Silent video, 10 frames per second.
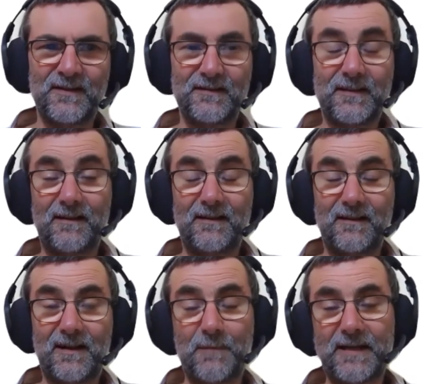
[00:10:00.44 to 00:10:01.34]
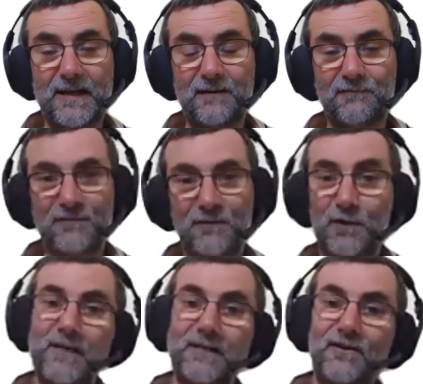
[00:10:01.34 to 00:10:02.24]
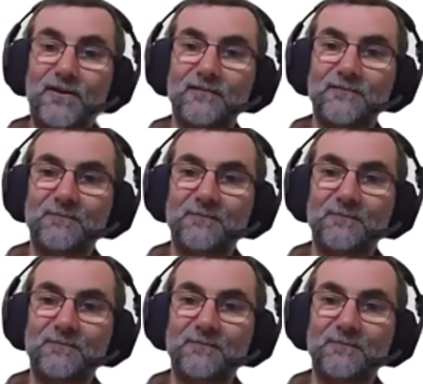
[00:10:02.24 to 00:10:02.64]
that I may have or may not have.